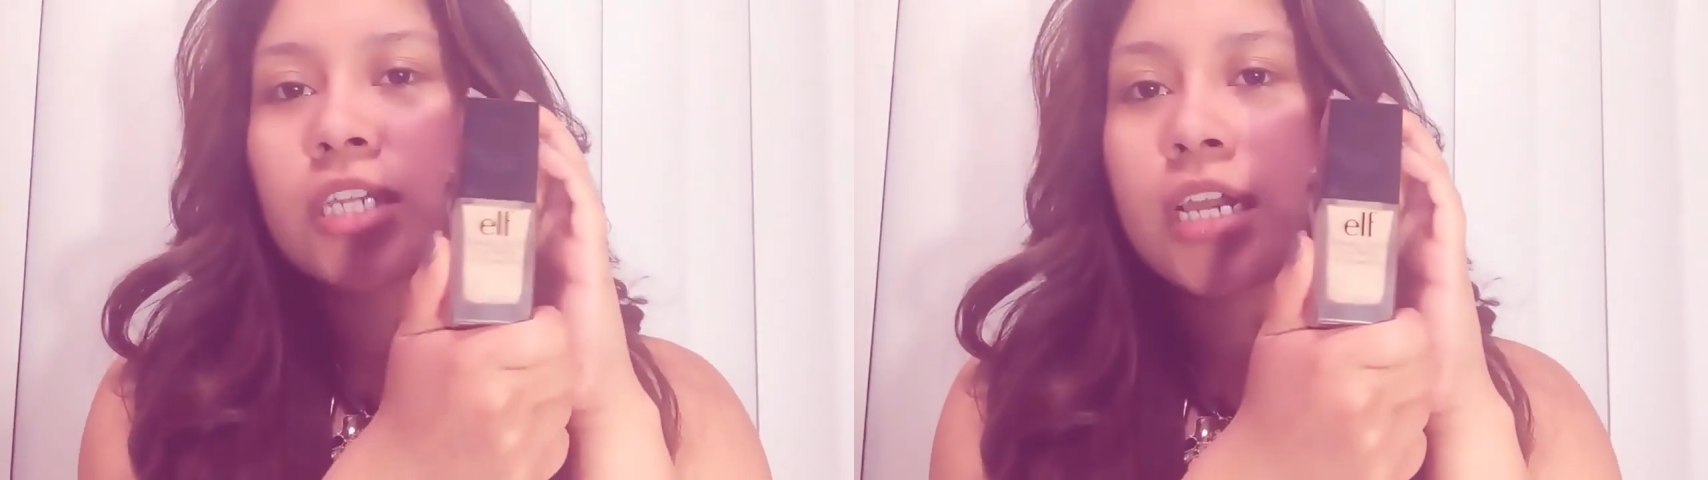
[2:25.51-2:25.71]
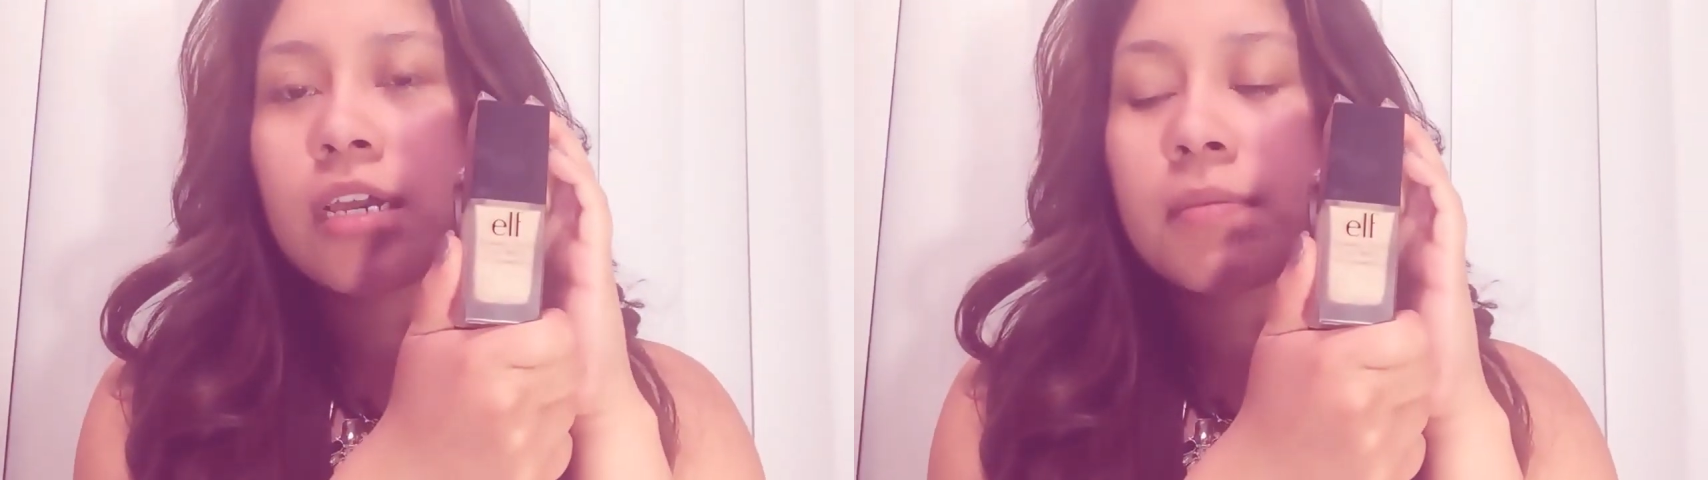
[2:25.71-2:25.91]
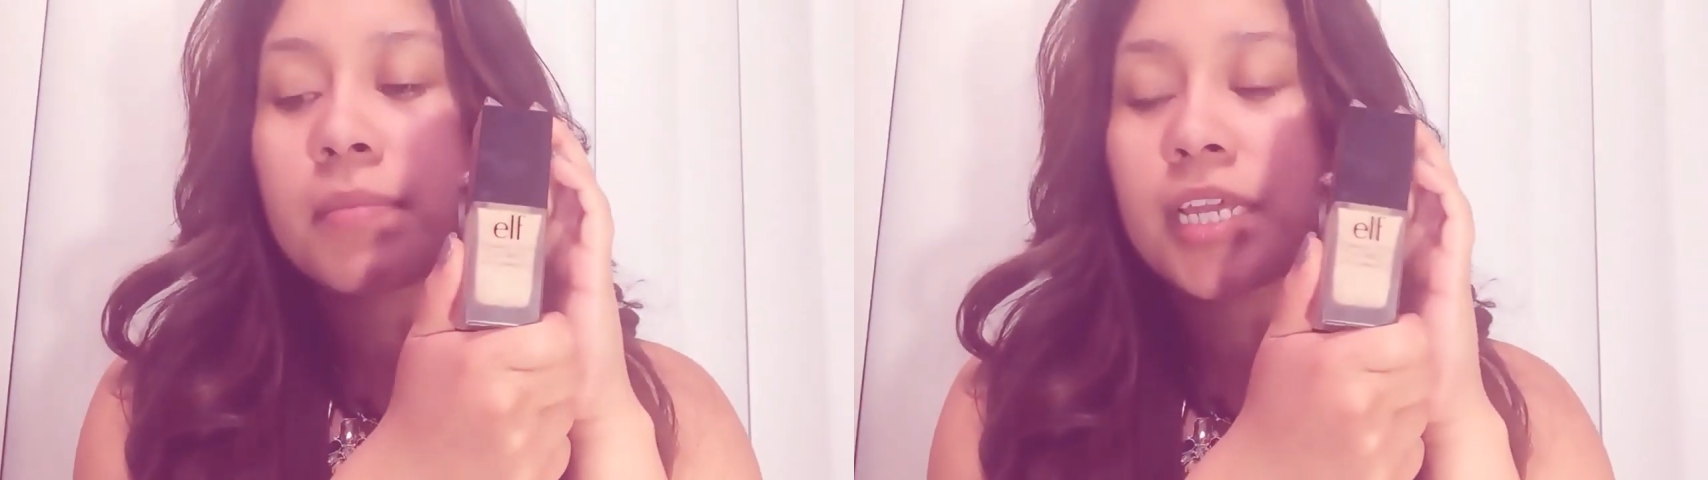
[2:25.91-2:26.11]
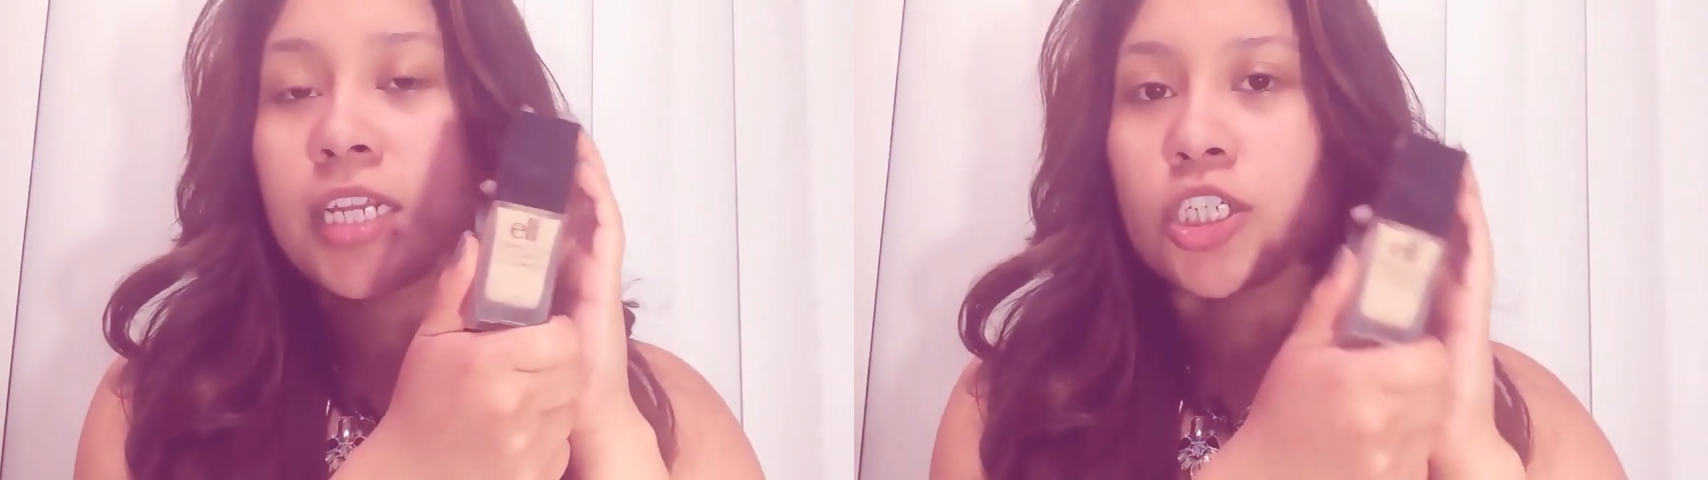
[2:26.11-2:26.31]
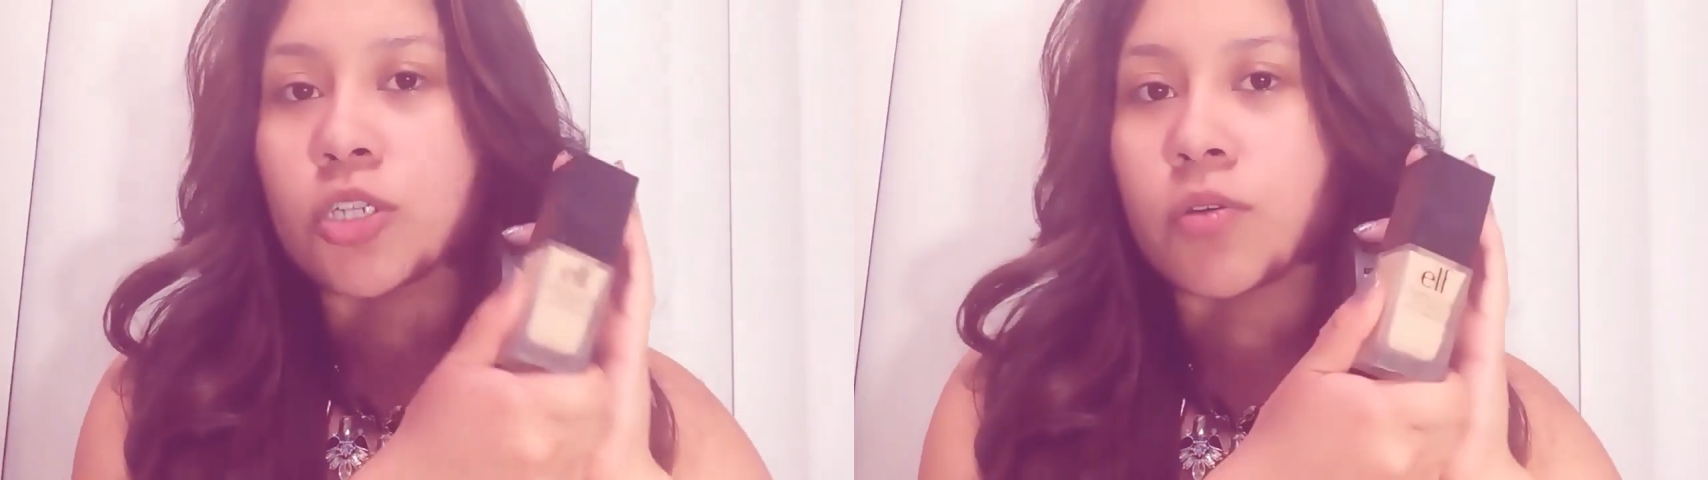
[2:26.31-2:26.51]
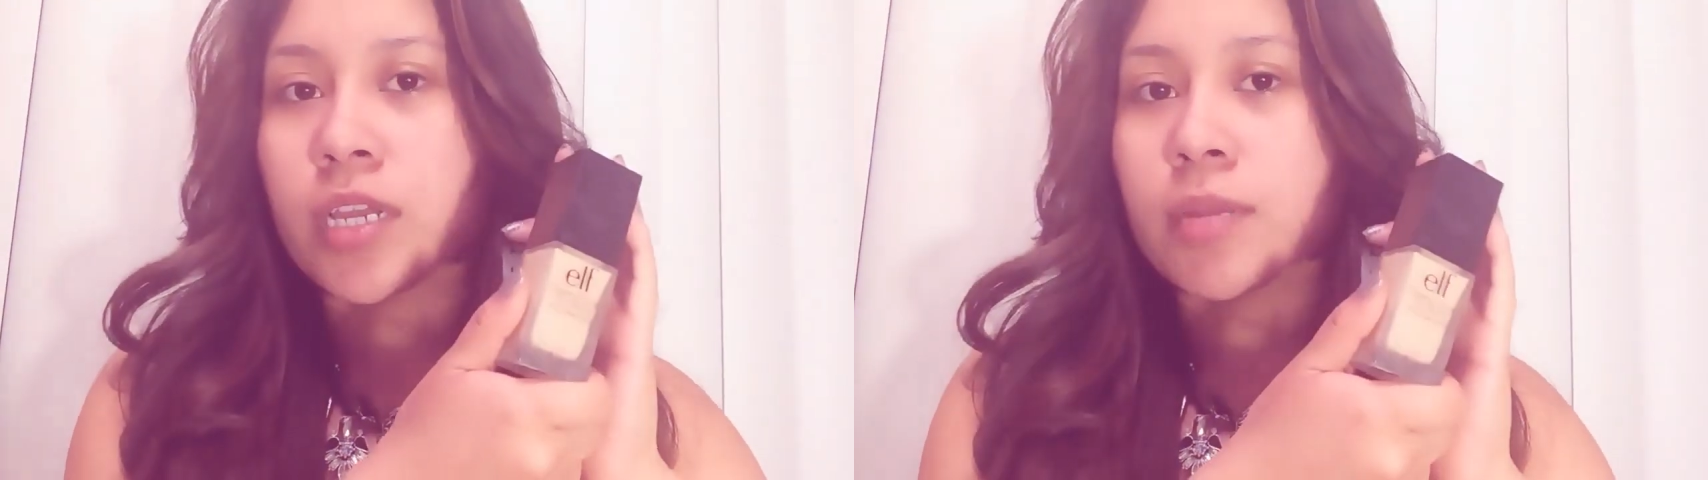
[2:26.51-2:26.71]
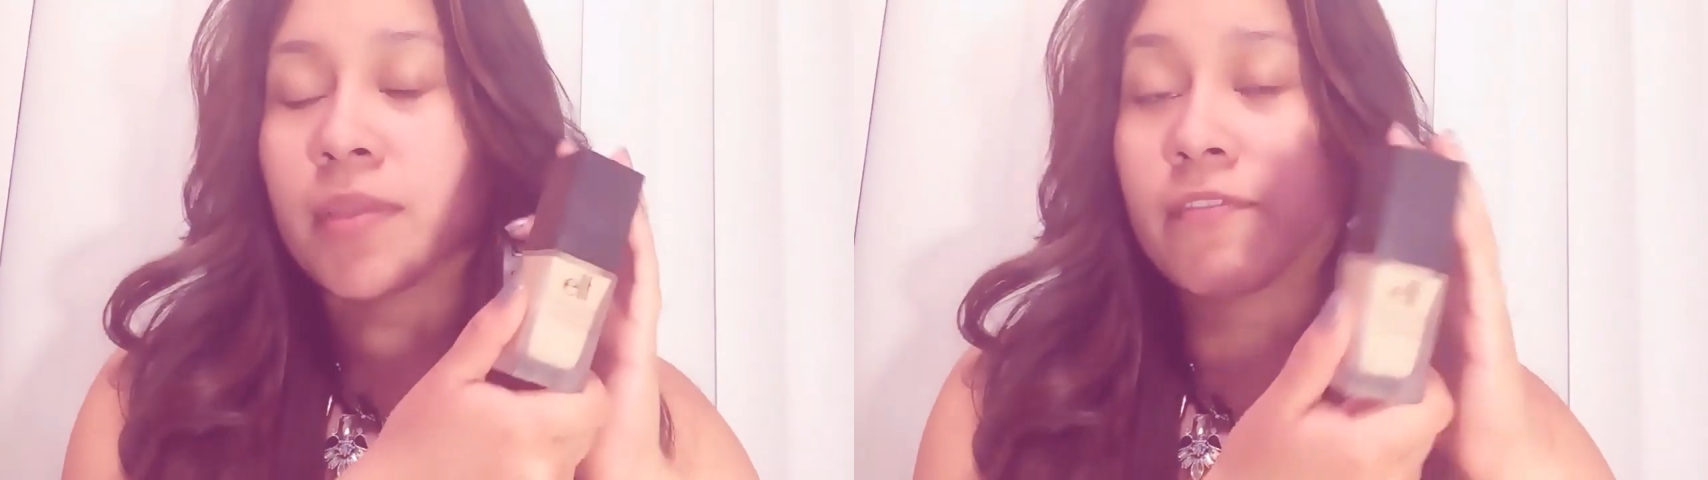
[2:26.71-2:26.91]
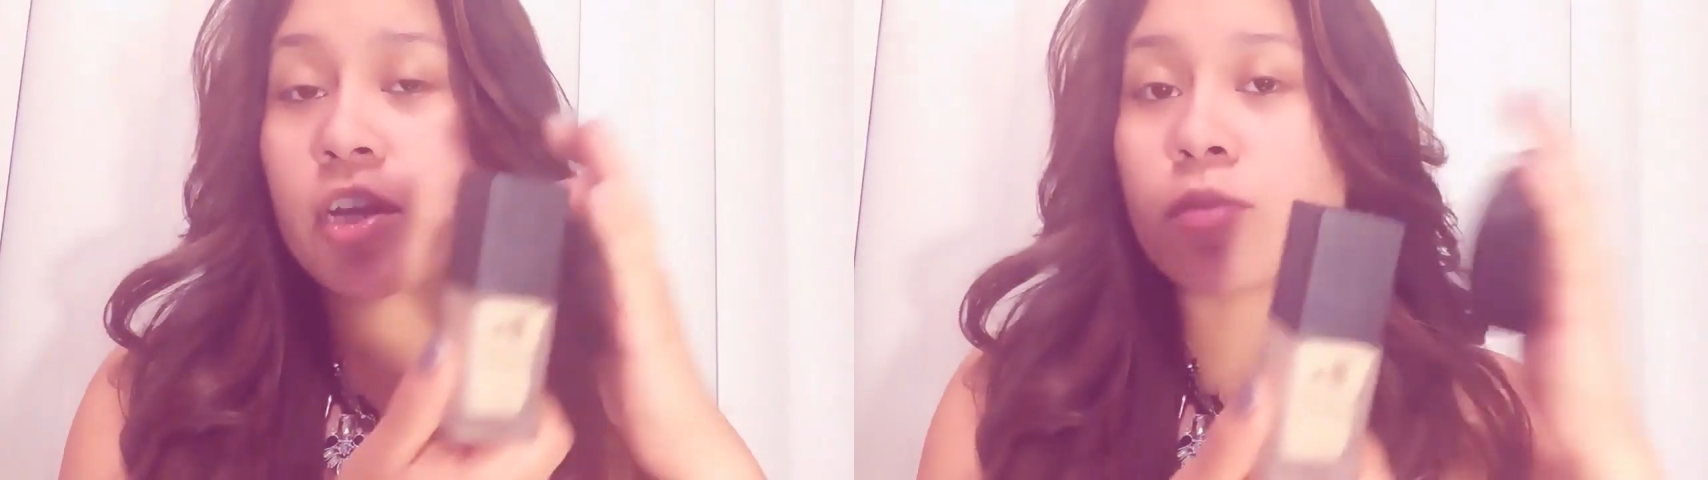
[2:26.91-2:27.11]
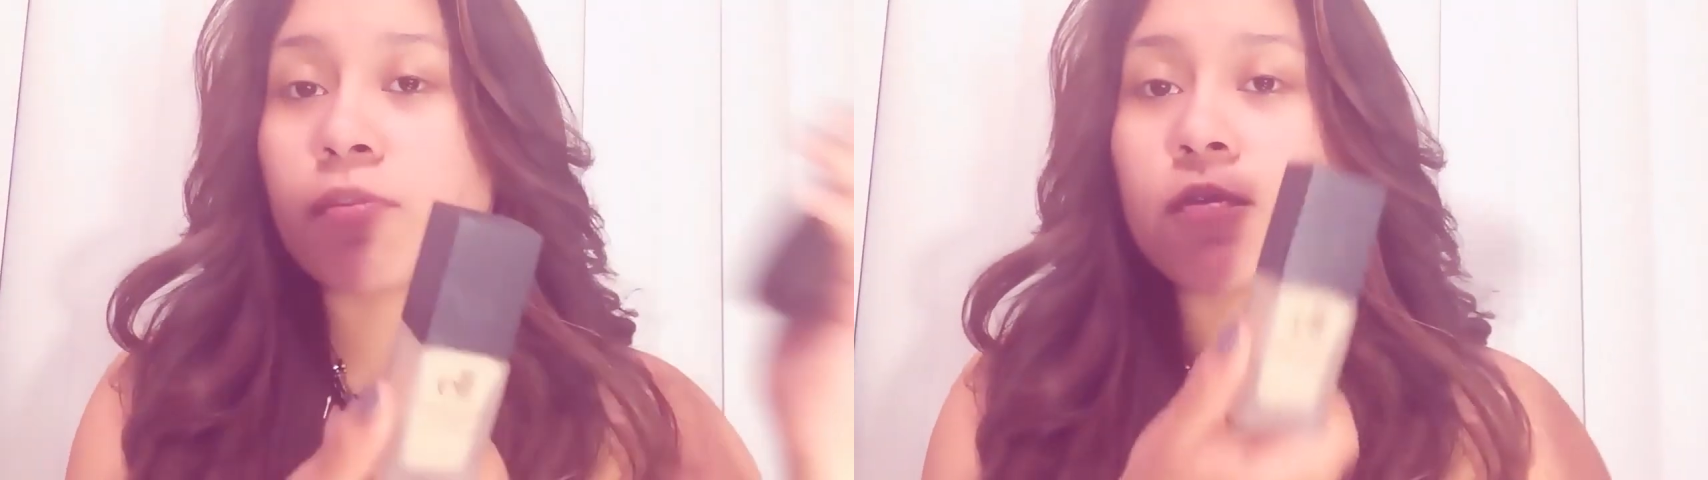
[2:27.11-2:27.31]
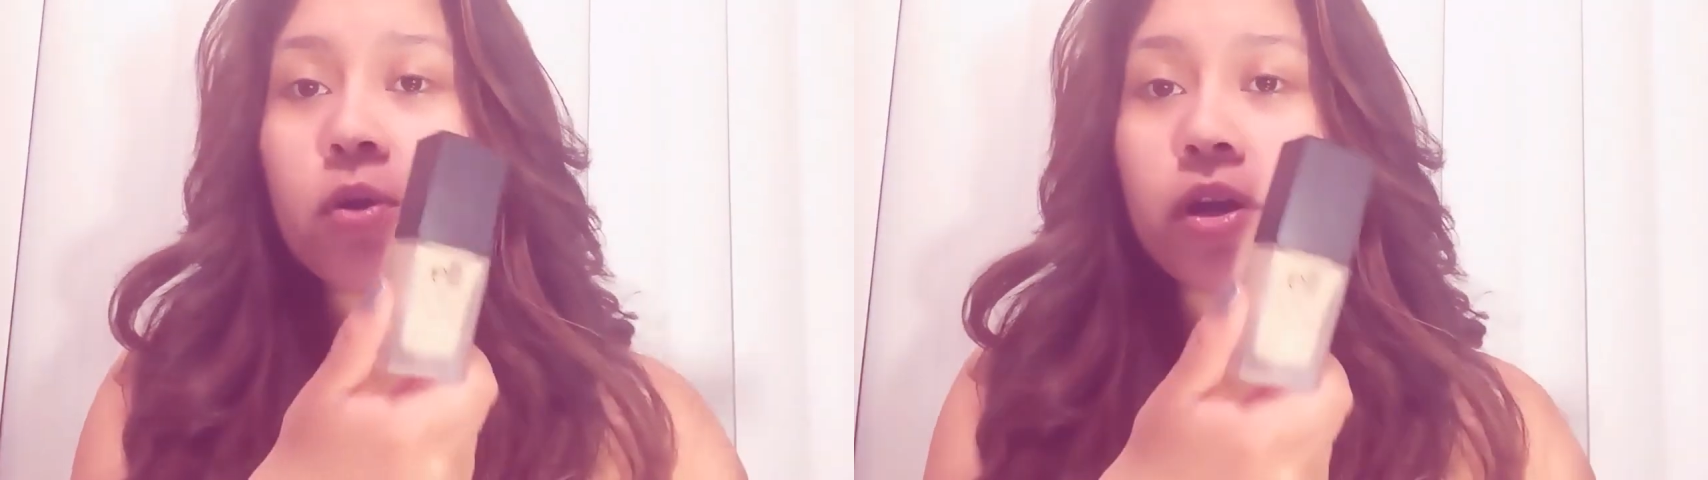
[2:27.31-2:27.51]
that I showed in my video
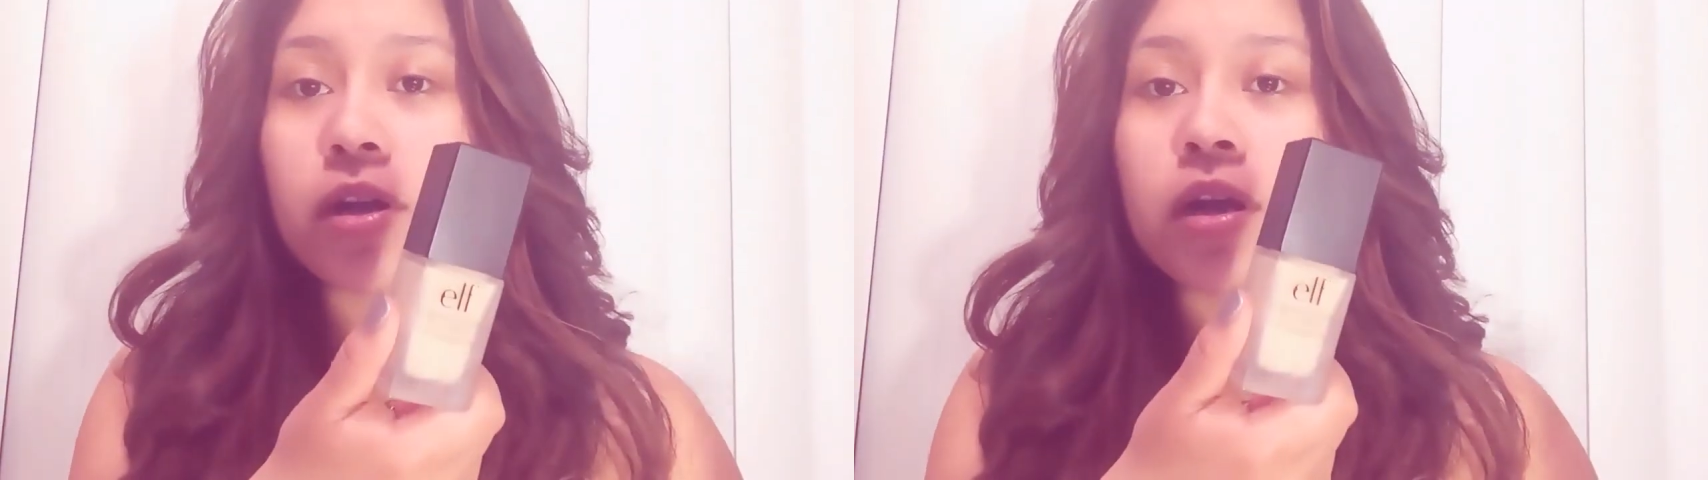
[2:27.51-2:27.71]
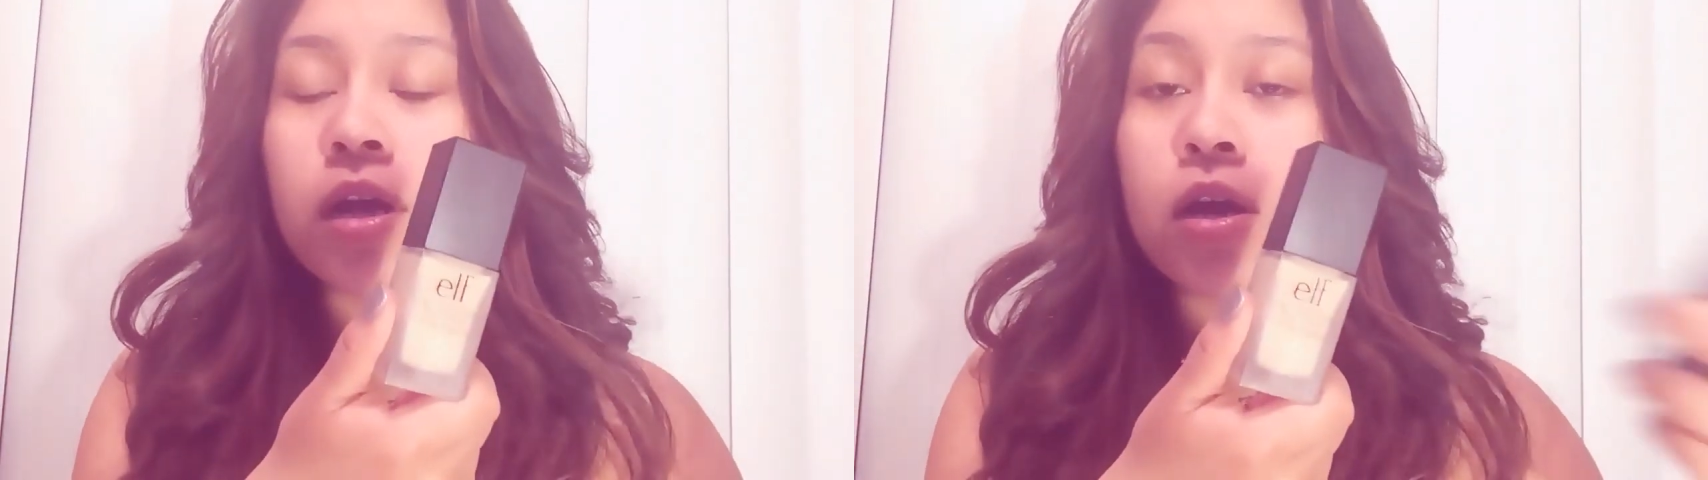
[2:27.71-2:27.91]
before.